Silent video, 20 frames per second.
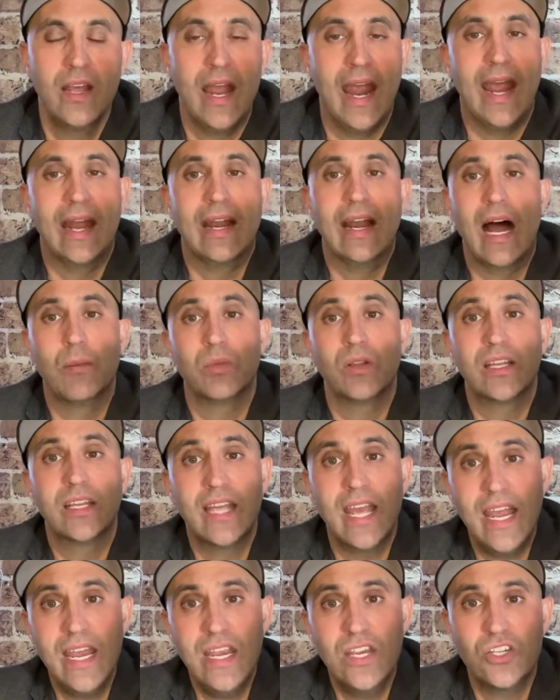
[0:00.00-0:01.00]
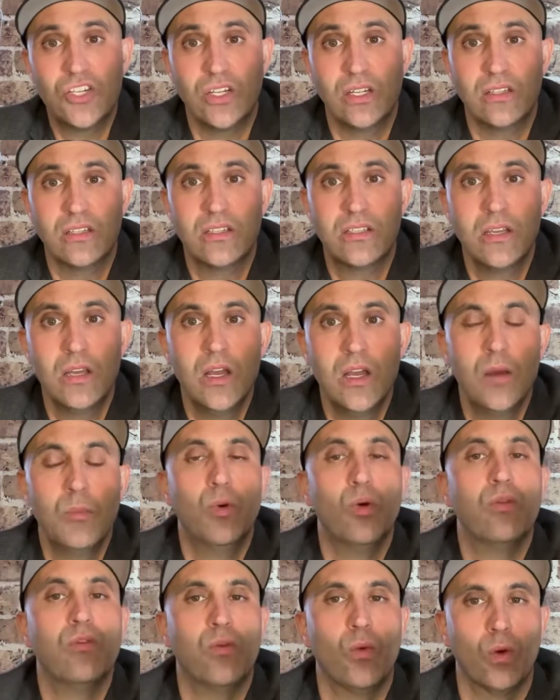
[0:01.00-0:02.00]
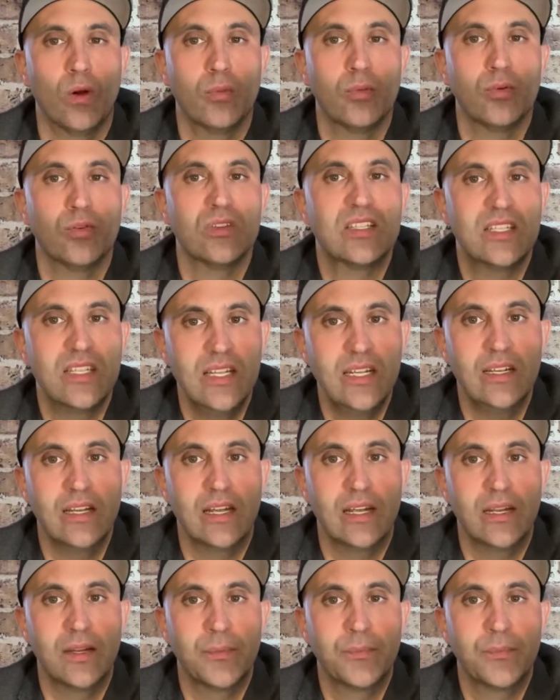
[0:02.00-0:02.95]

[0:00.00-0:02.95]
and obligations before proceeding.